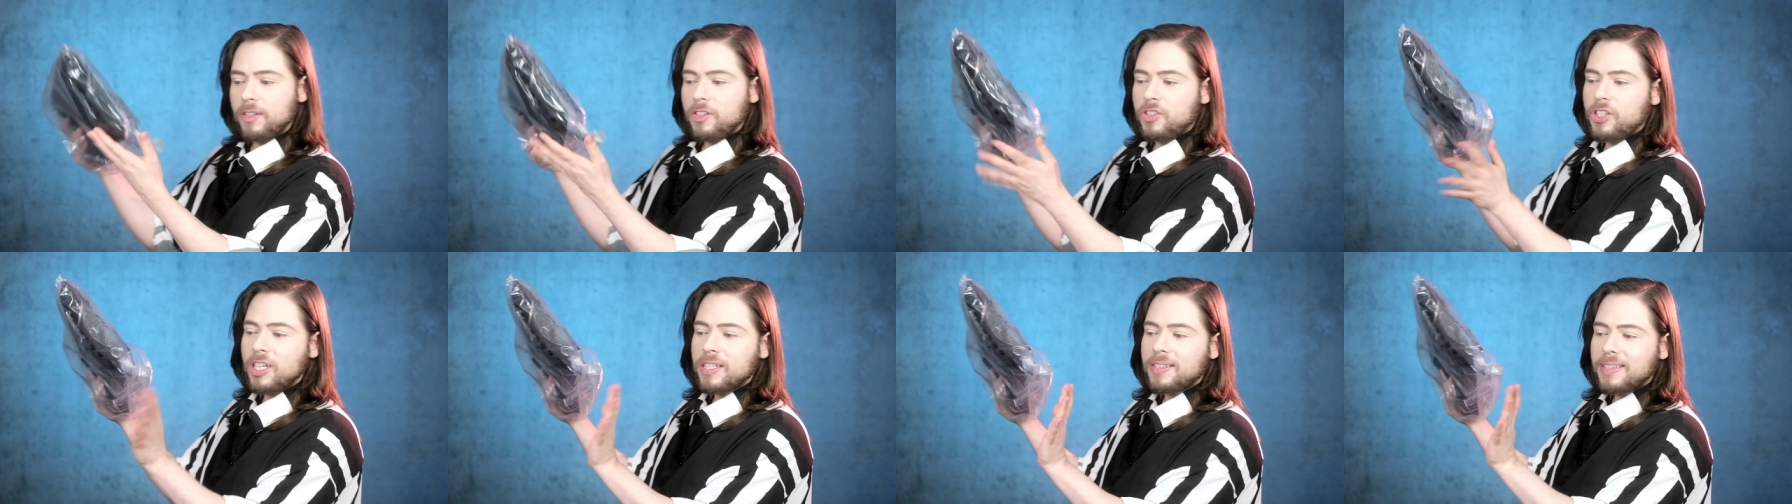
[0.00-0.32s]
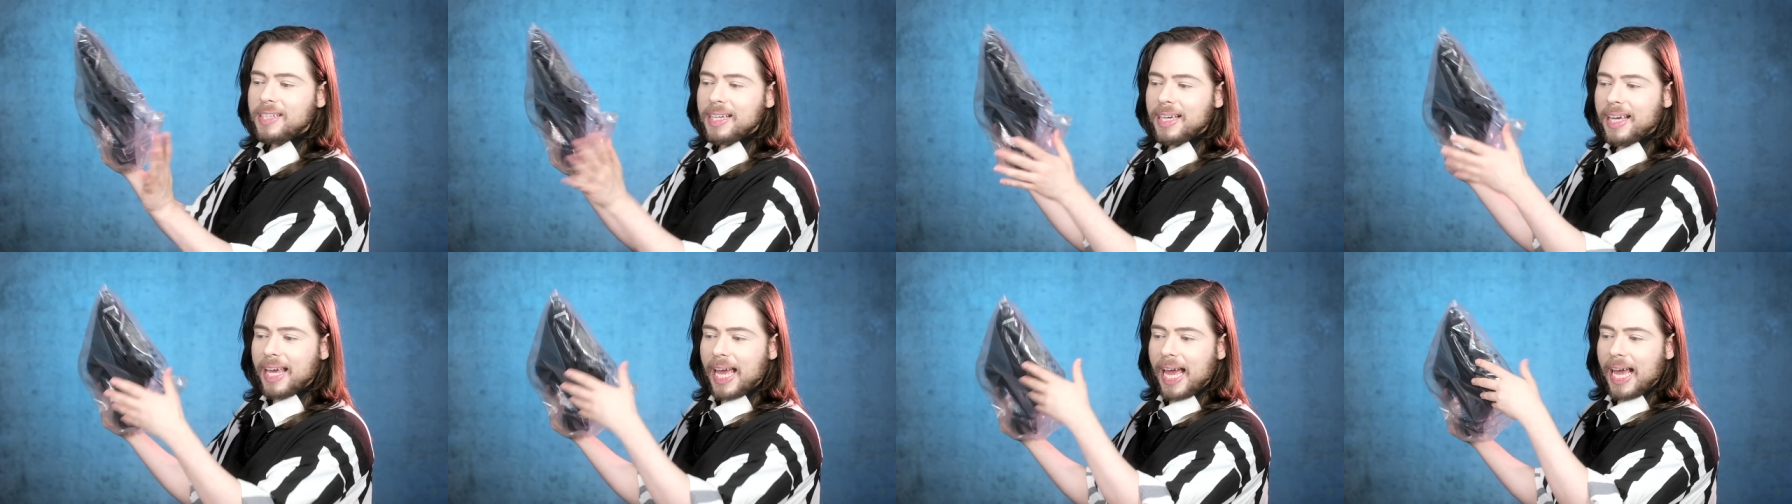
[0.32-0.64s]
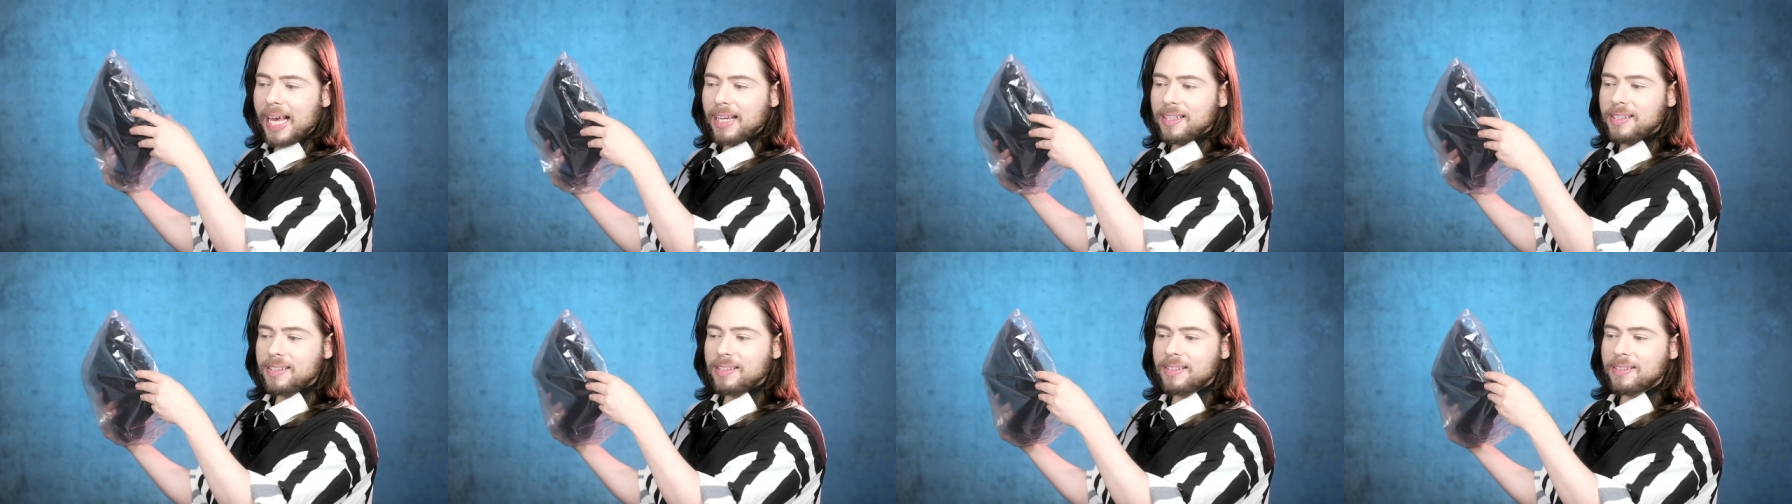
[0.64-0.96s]
just in
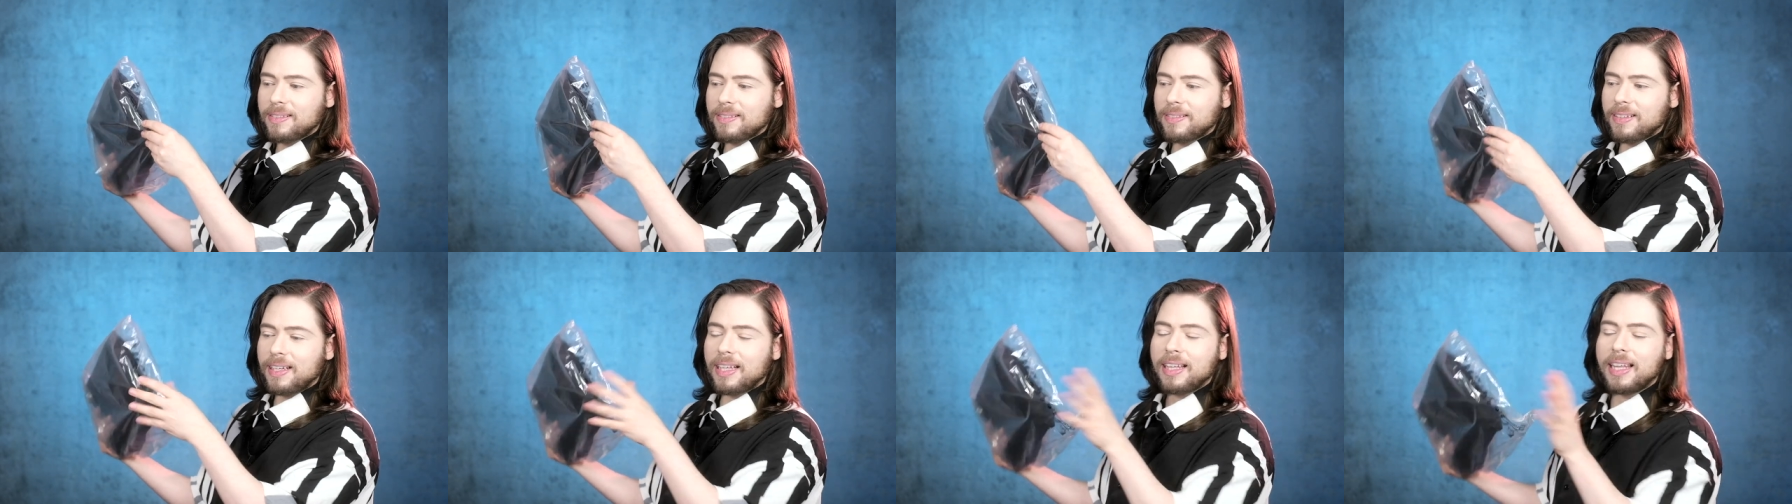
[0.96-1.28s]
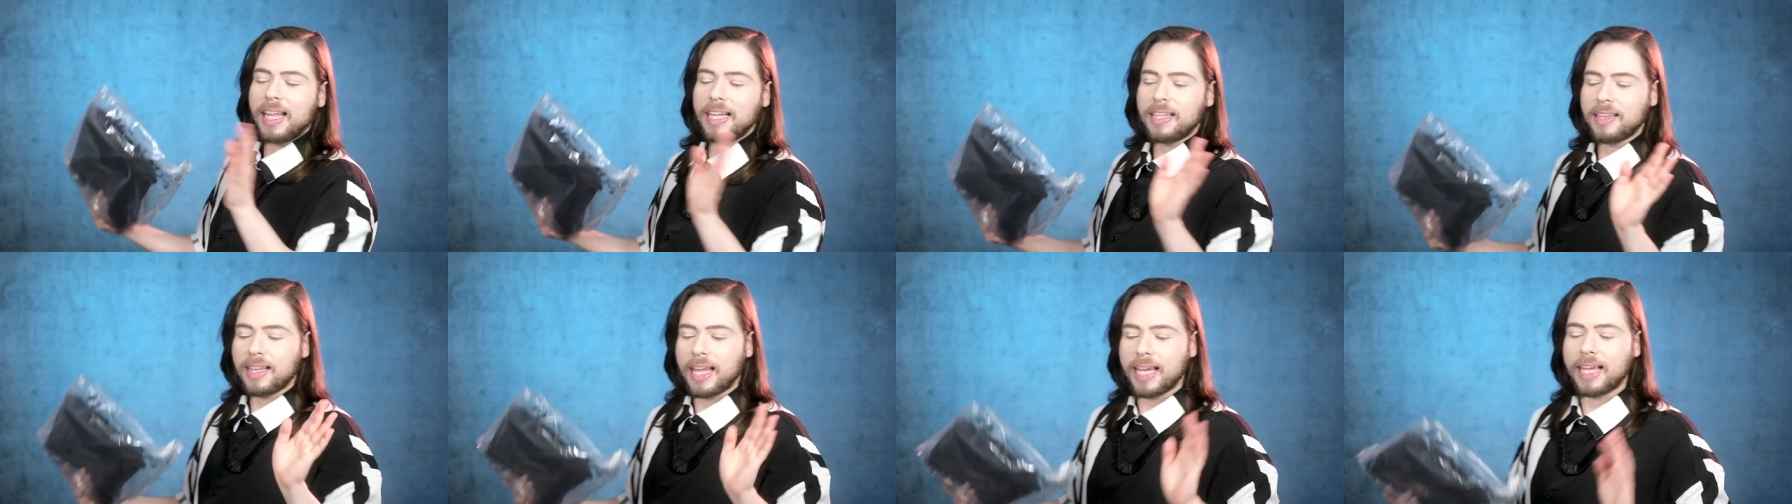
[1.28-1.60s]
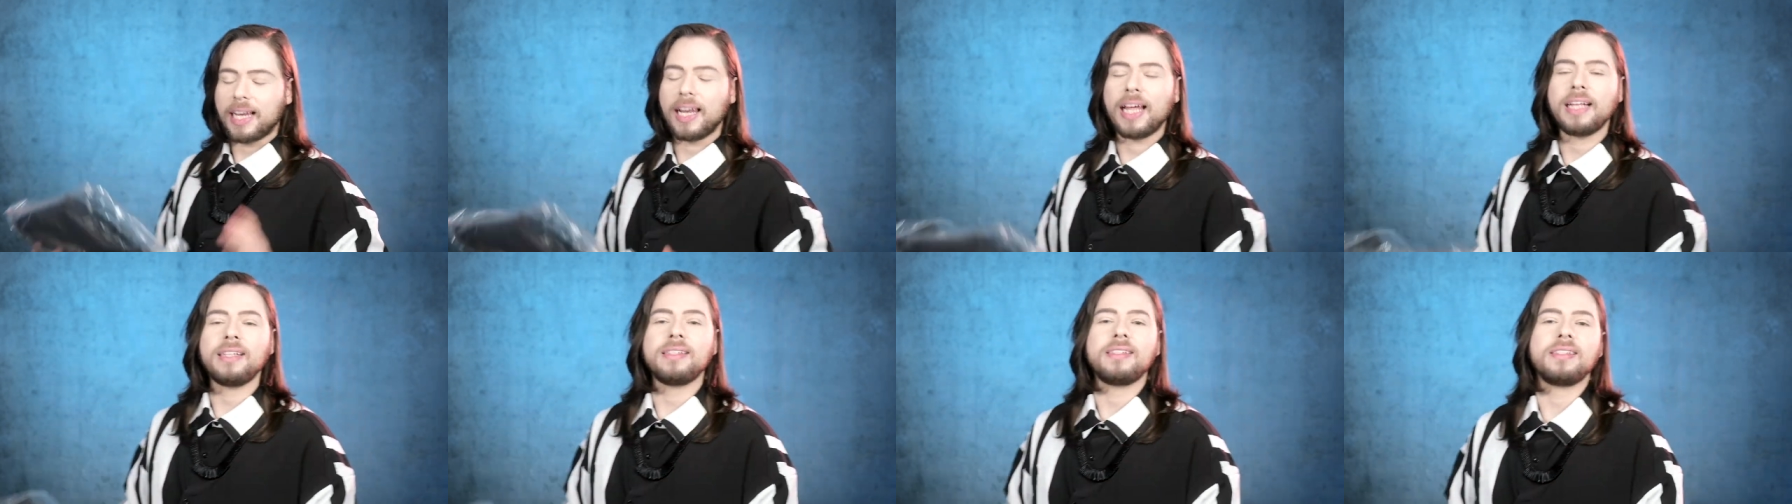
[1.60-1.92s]
case, like
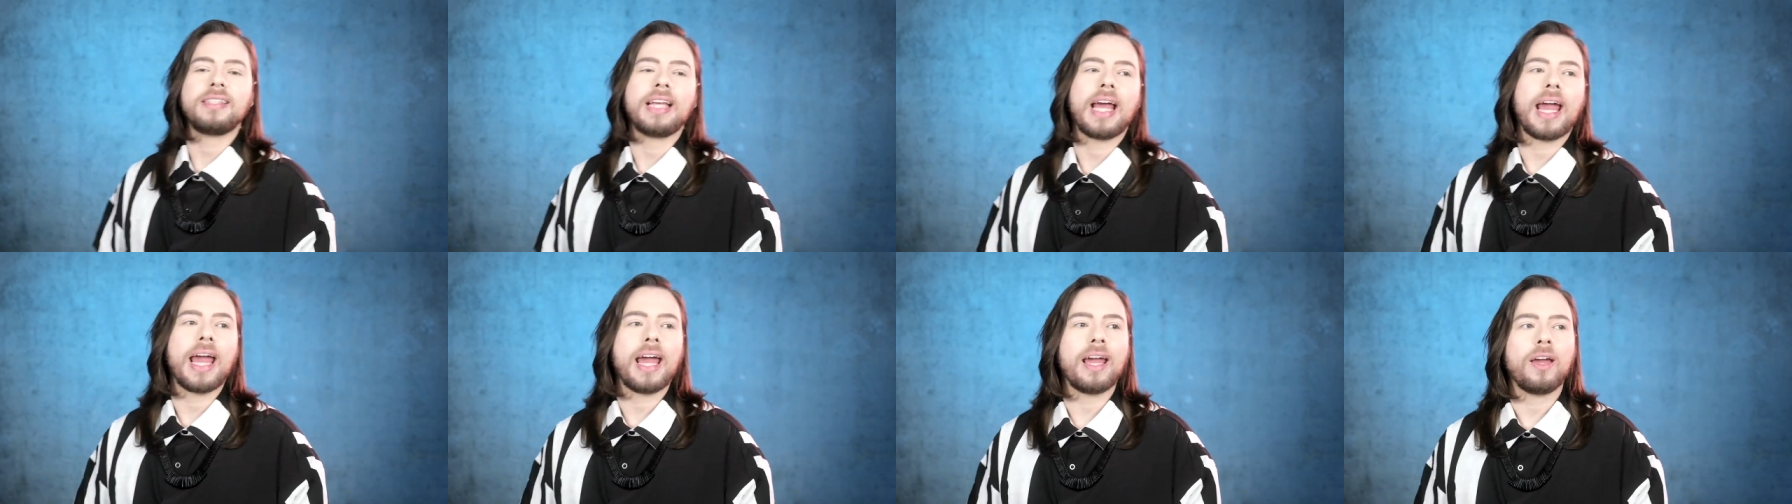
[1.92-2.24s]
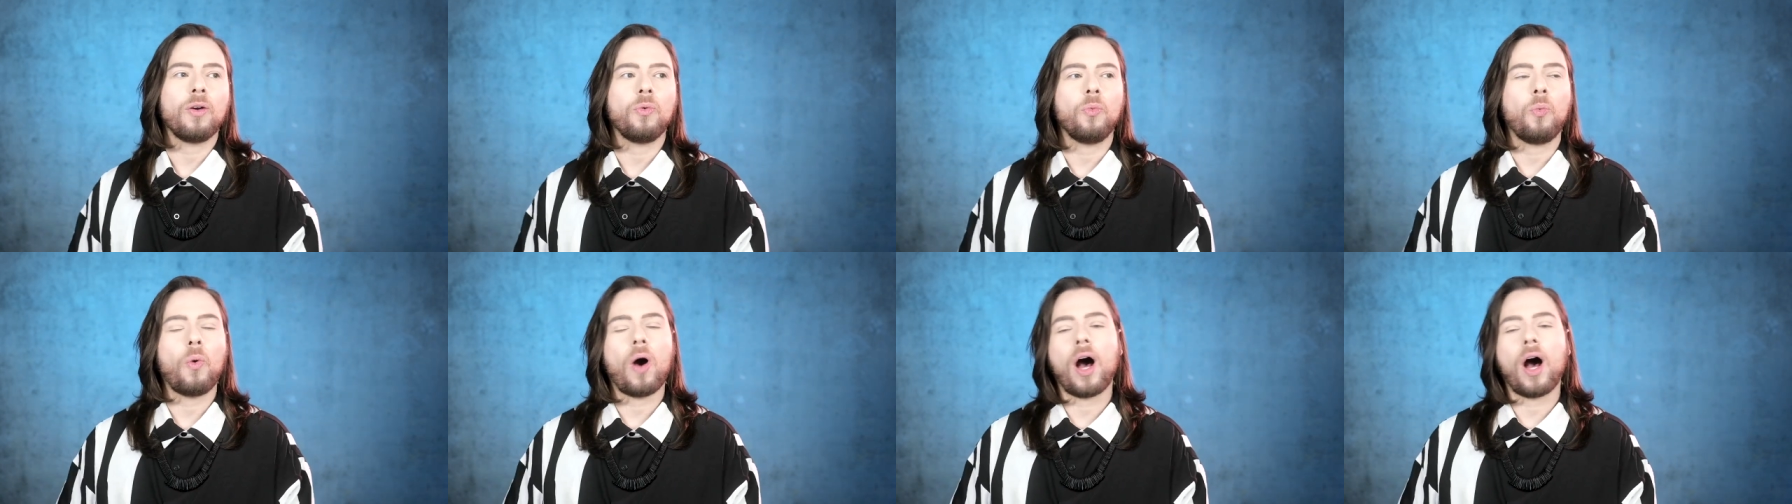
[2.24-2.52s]
like let's say